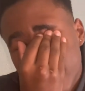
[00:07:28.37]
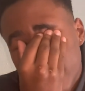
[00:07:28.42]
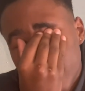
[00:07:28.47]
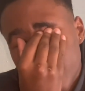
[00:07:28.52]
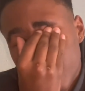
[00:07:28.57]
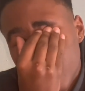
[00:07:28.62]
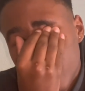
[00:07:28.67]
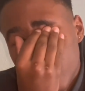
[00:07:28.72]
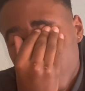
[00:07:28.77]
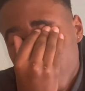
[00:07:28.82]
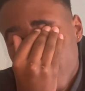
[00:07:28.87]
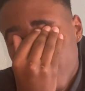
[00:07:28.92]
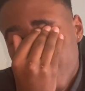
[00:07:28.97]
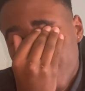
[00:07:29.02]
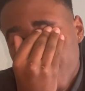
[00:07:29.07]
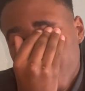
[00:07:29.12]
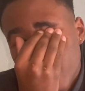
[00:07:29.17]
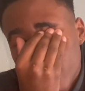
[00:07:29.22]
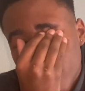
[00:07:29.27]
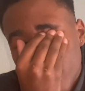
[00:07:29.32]
this nigga, bro.
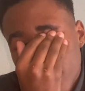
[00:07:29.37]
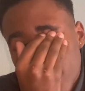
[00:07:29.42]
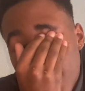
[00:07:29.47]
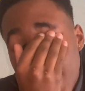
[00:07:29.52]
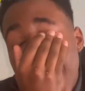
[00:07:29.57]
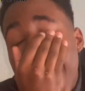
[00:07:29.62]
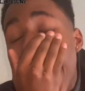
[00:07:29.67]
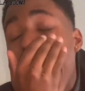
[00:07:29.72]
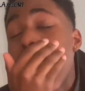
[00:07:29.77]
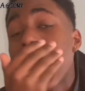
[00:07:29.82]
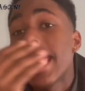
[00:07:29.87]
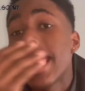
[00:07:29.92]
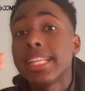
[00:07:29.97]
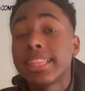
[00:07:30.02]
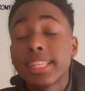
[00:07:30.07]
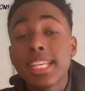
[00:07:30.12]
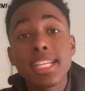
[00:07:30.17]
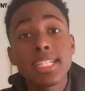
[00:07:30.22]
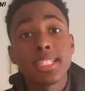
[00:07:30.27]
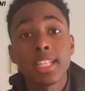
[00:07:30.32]
I
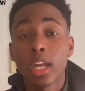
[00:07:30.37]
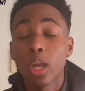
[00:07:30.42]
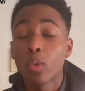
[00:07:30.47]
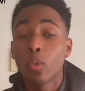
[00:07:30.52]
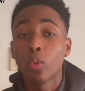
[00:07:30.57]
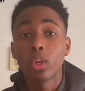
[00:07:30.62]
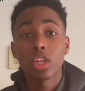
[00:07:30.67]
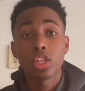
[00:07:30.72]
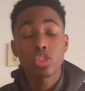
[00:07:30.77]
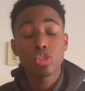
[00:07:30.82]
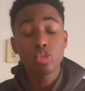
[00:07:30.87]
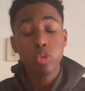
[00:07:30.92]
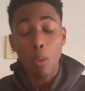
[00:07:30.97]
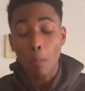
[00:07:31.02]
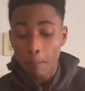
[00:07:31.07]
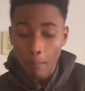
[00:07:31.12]
hit this nigga with a